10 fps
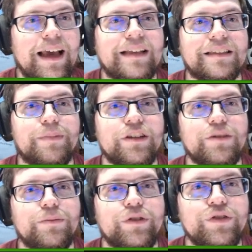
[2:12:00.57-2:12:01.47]
And
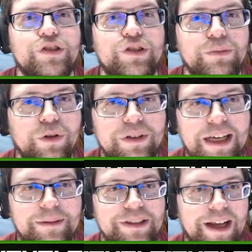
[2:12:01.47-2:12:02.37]
special moves do more
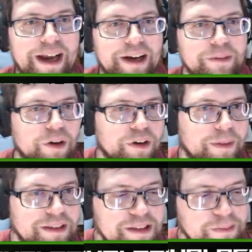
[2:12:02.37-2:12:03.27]
damage the higher
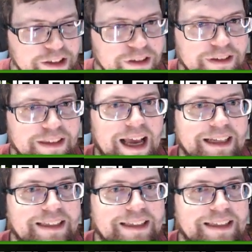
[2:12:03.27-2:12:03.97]
Pokemon's special attack